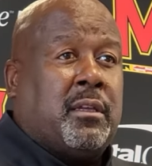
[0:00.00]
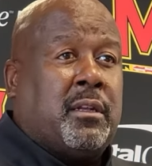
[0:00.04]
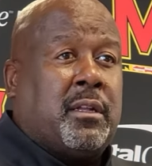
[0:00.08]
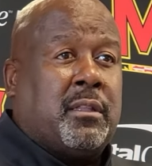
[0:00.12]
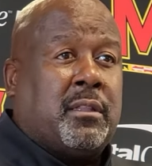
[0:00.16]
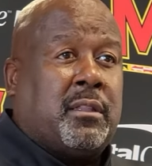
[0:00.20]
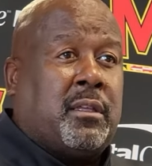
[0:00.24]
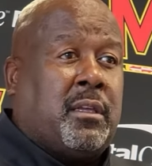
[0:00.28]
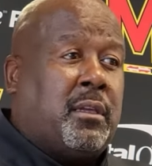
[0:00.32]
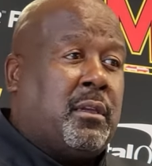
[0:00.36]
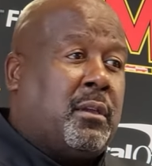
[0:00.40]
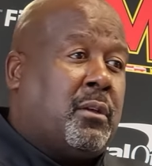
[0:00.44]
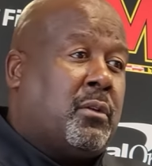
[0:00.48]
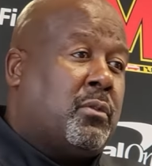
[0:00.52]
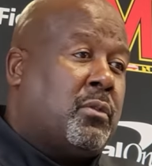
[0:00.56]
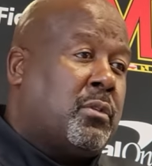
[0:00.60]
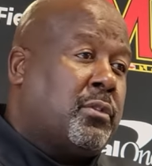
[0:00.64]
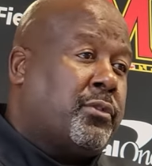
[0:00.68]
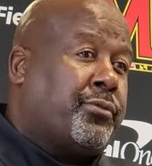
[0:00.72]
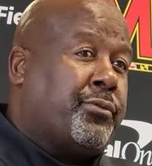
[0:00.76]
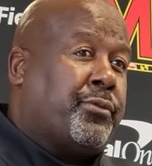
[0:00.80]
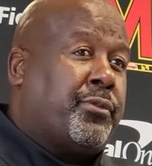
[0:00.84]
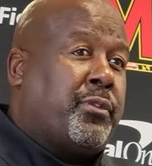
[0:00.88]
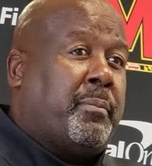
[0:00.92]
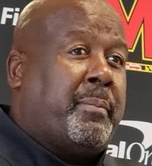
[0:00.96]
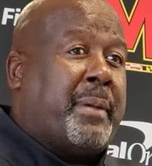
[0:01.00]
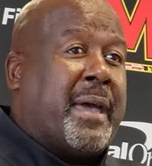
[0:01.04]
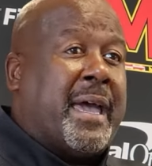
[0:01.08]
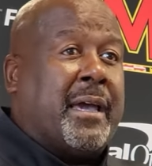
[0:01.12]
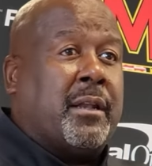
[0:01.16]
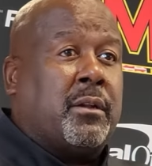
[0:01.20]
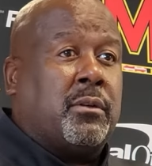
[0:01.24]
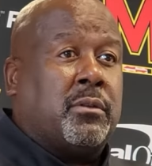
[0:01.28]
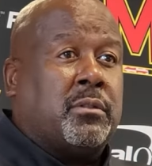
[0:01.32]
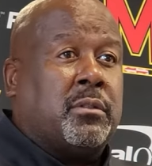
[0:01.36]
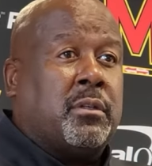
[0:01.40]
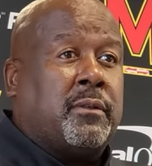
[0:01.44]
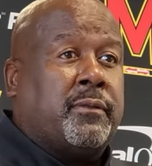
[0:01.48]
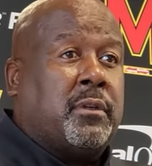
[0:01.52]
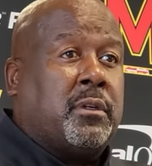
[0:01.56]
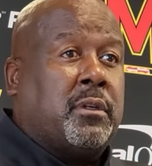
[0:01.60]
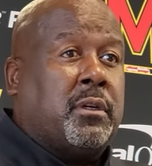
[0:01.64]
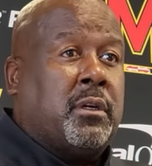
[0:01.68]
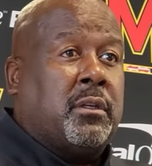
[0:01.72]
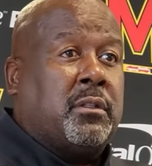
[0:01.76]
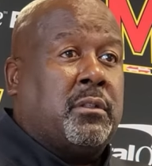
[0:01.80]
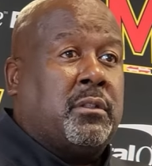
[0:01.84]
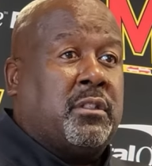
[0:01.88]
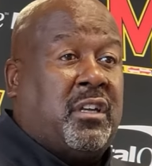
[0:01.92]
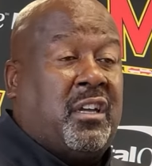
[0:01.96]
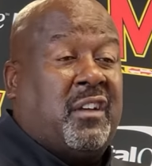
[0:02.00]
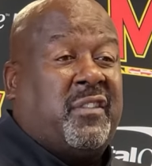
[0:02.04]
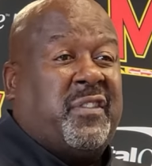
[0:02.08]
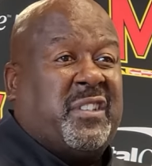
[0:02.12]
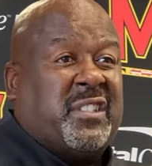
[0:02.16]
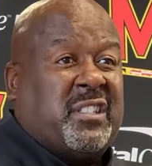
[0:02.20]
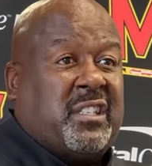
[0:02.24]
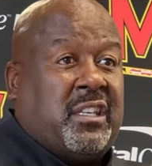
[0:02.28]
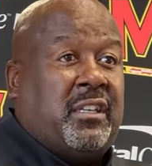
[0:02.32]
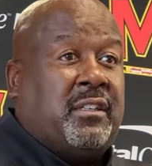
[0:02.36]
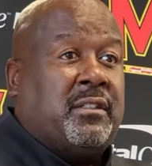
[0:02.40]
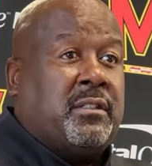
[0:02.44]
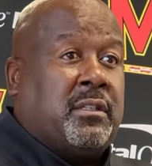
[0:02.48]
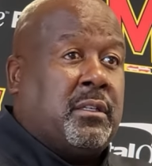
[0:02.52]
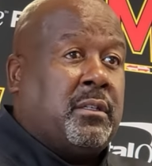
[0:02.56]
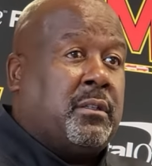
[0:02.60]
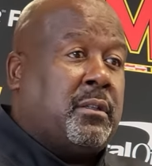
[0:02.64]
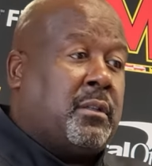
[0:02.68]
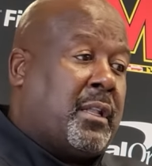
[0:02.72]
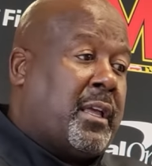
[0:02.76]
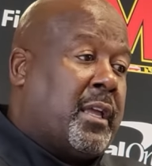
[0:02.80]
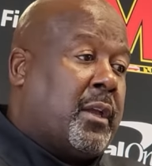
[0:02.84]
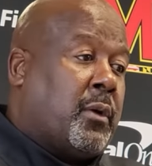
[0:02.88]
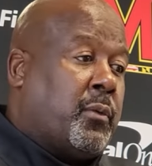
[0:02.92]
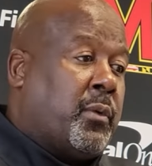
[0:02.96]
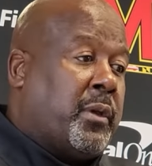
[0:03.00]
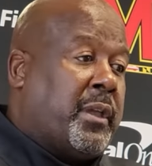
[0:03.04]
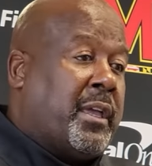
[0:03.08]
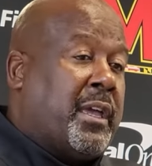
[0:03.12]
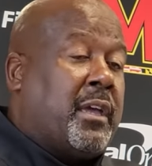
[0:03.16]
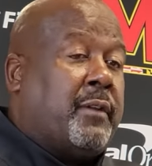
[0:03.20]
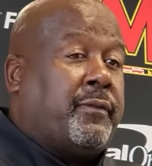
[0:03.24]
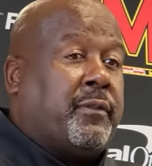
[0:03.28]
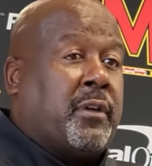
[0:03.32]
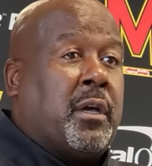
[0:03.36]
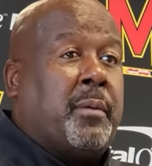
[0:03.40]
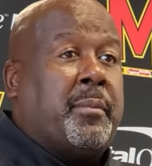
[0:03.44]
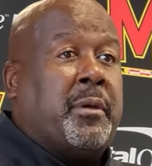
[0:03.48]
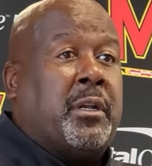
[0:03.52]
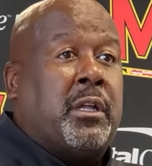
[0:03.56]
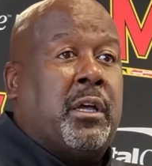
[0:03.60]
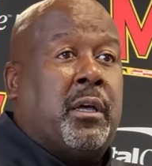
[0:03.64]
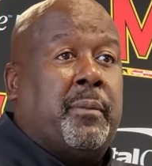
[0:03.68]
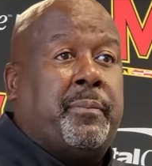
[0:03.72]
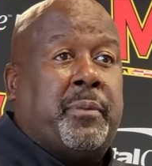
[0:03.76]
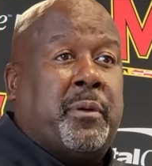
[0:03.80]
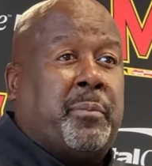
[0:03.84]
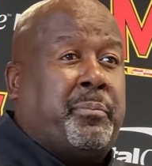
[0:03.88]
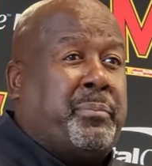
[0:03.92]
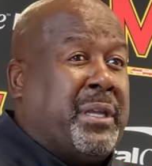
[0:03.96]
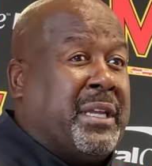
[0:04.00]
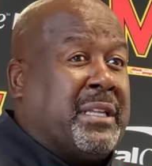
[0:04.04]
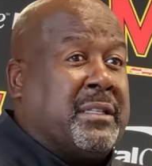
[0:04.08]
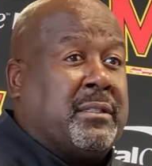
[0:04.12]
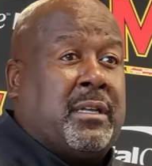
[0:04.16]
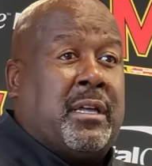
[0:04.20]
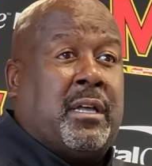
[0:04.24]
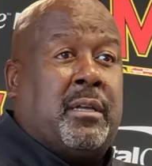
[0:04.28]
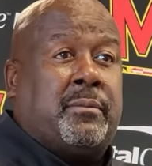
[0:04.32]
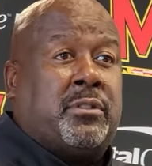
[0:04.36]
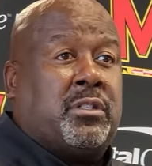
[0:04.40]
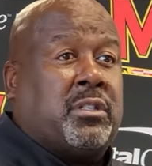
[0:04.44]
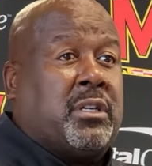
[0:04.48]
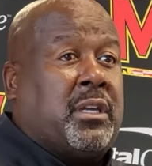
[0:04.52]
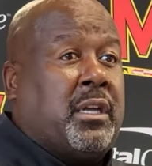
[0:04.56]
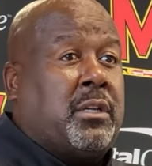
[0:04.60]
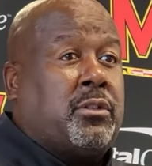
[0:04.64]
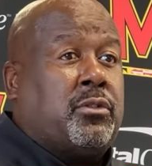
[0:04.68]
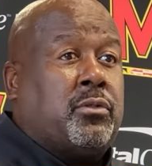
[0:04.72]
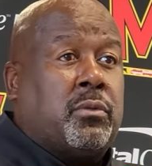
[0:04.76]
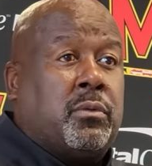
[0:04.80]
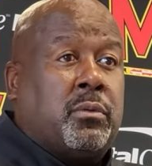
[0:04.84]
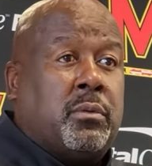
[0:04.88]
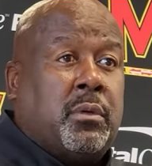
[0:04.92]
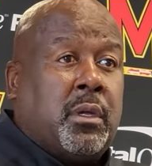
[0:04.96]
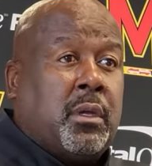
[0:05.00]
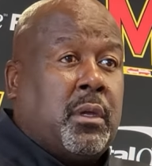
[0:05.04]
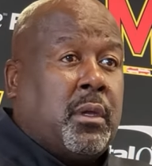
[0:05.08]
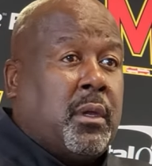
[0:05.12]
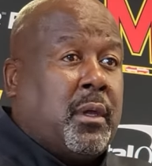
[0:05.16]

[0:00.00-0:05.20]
And I think going through the battles of a tough season like we have coming up, a big time schedule,